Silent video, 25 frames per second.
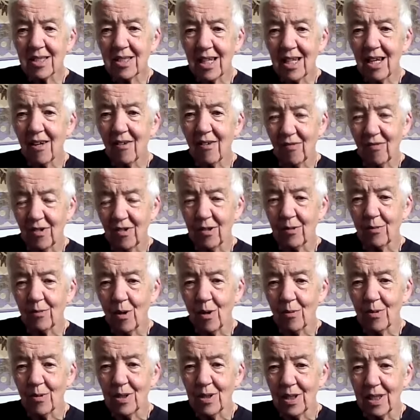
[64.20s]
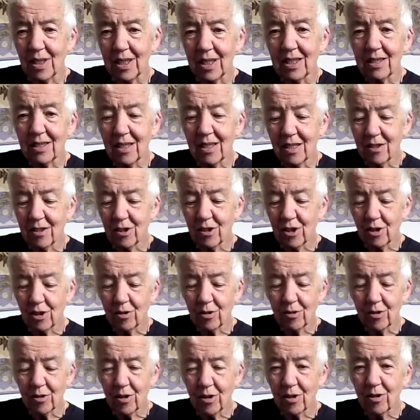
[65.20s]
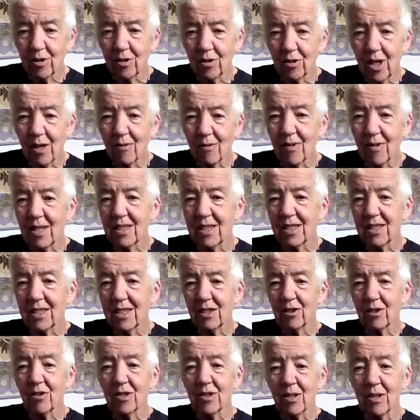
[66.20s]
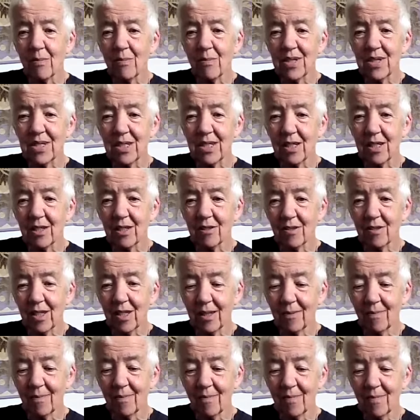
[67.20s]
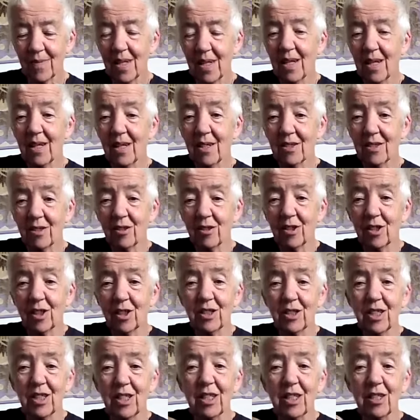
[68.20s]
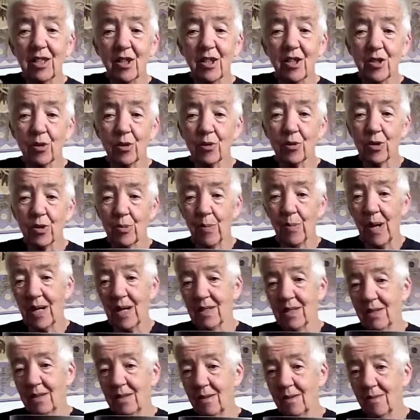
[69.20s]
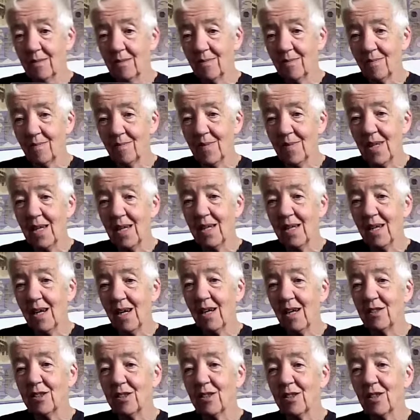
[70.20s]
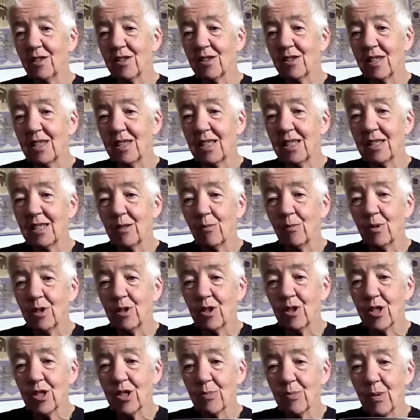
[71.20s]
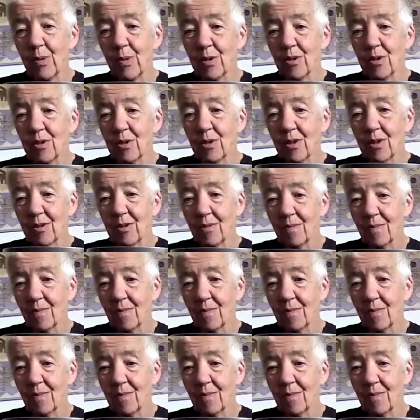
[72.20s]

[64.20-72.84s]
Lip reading: carefully what we need, and children, you get ready to do some stirring. So you're going to need a saucepan, and you're going to need a wooden spoon,